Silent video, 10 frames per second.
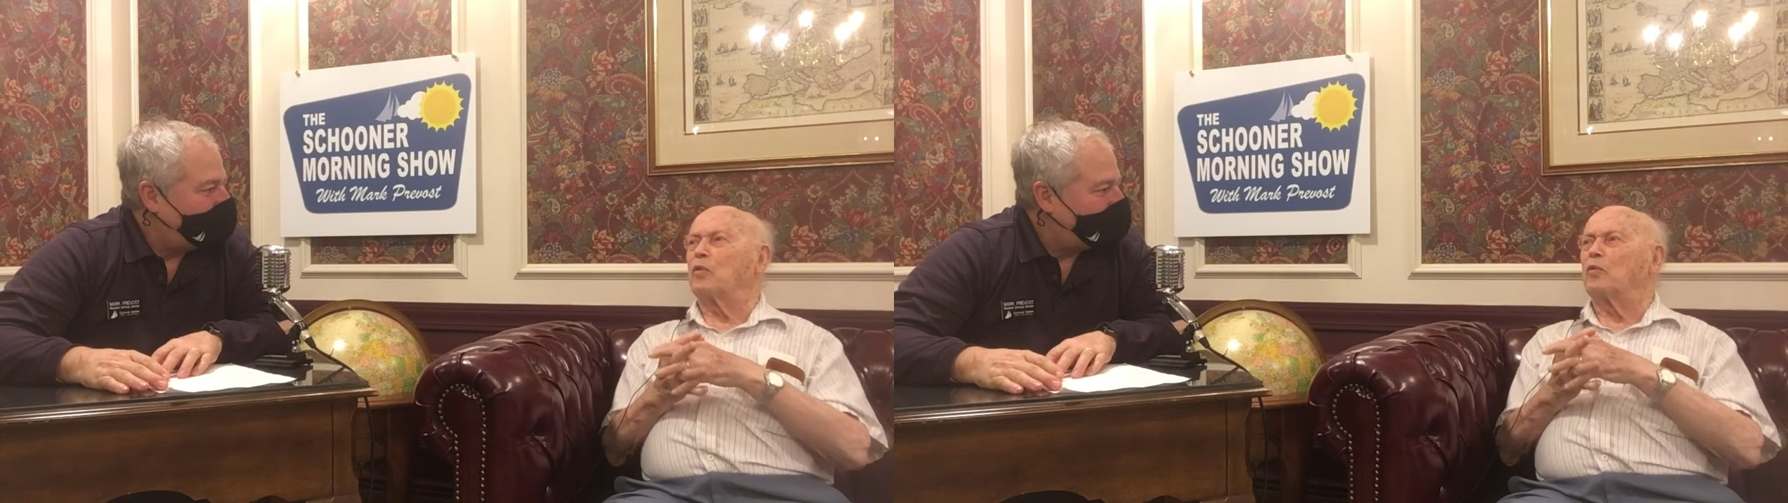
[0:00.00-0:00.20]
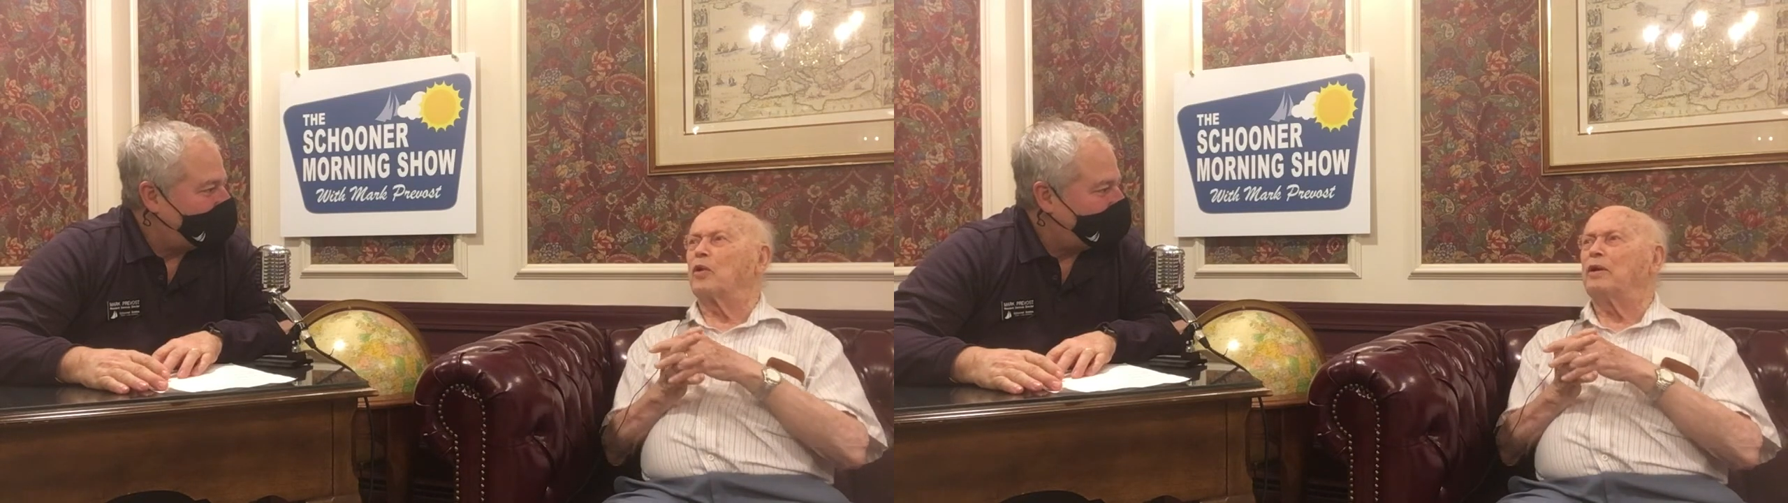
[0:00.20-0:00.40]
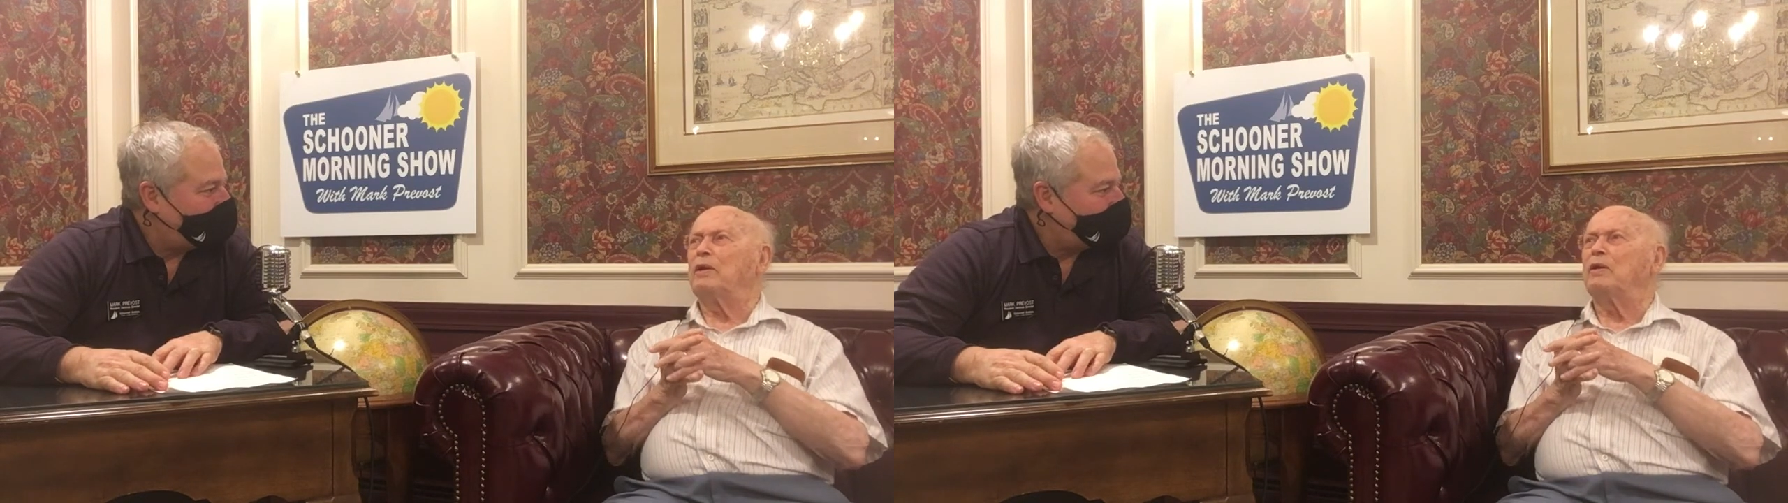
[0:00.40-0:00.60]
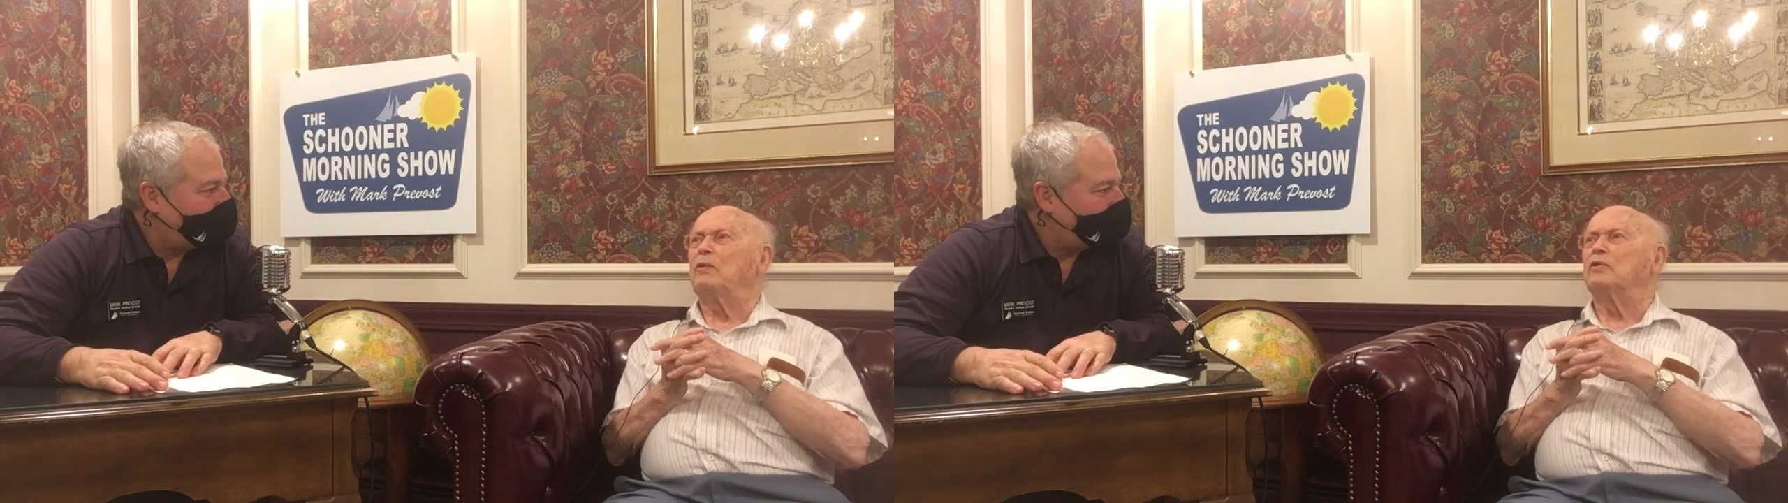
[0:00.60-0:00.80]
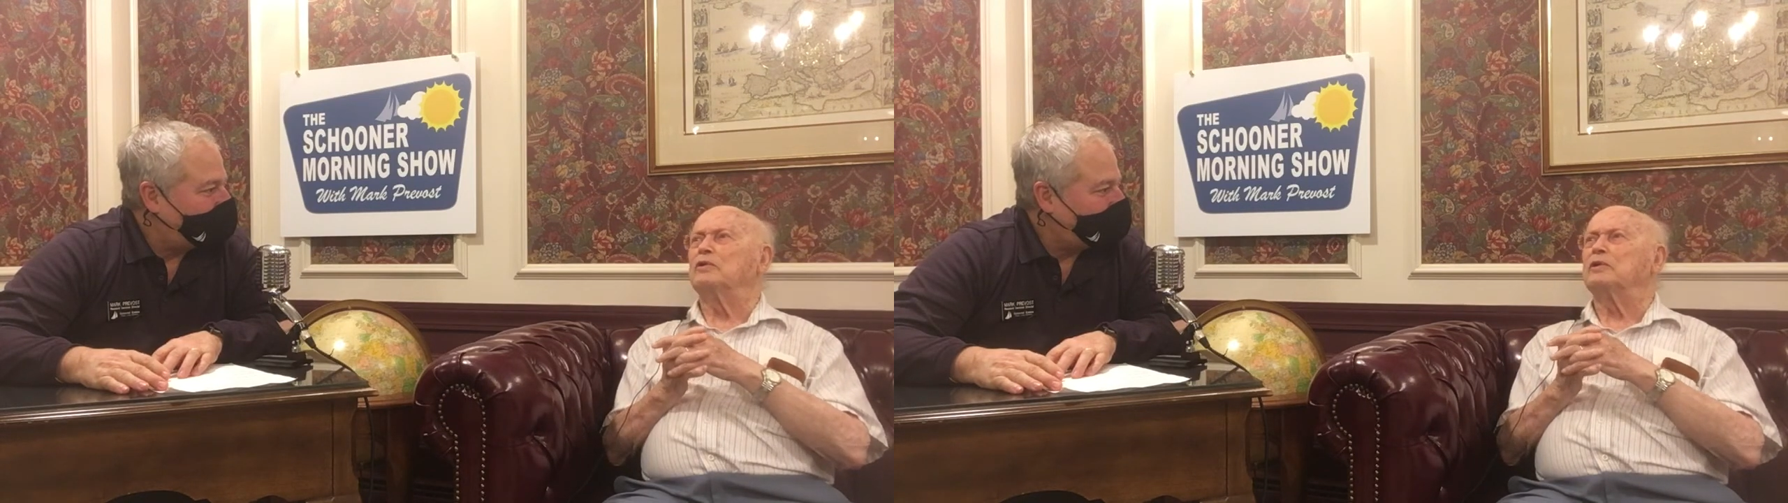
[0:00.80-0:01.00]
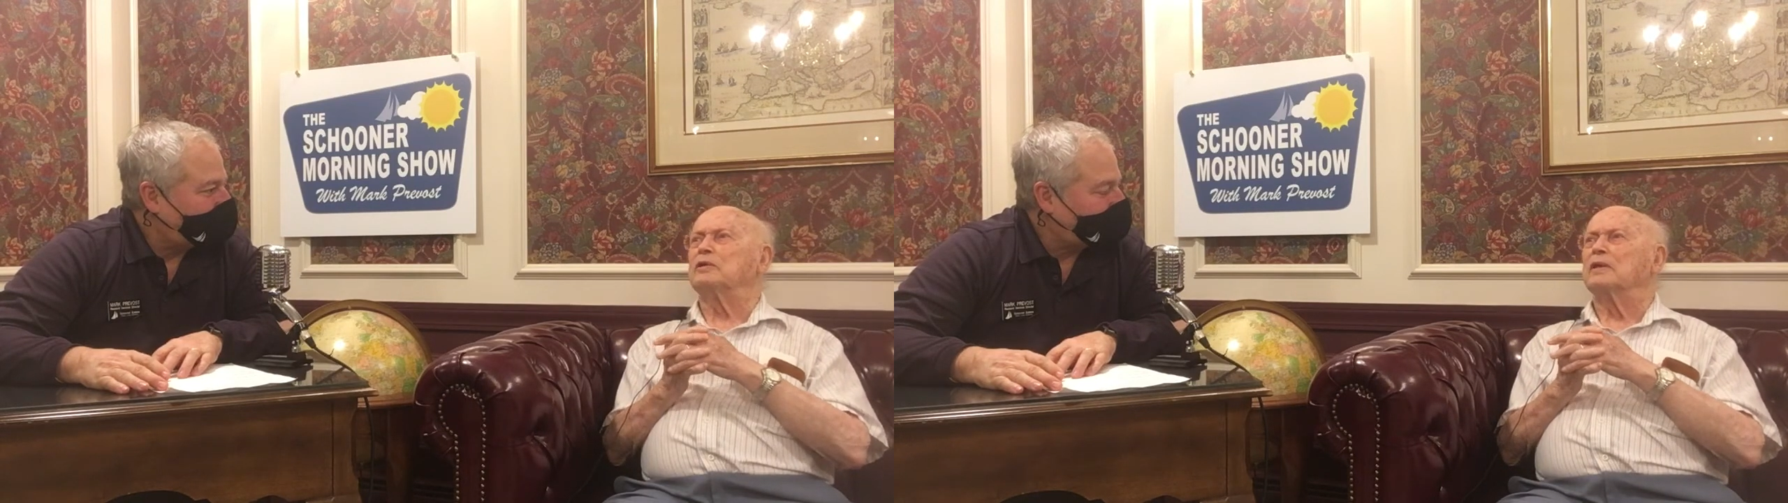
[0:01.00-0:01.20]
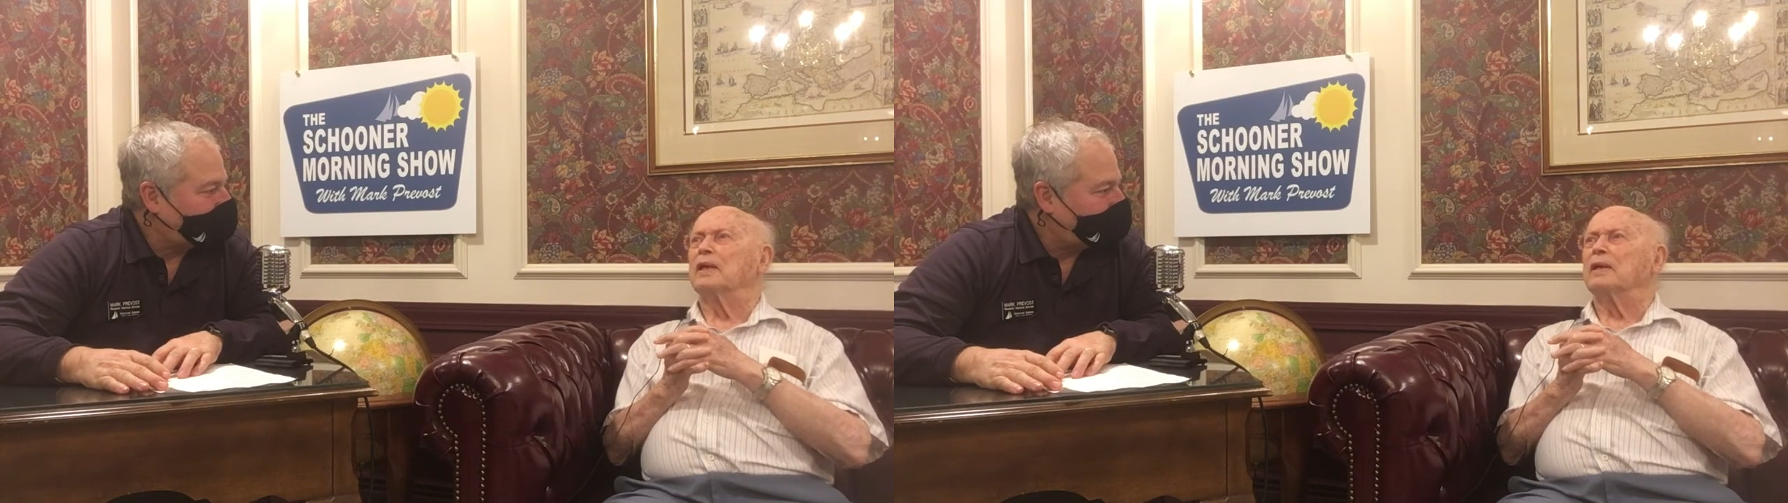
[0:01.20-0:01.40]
when he was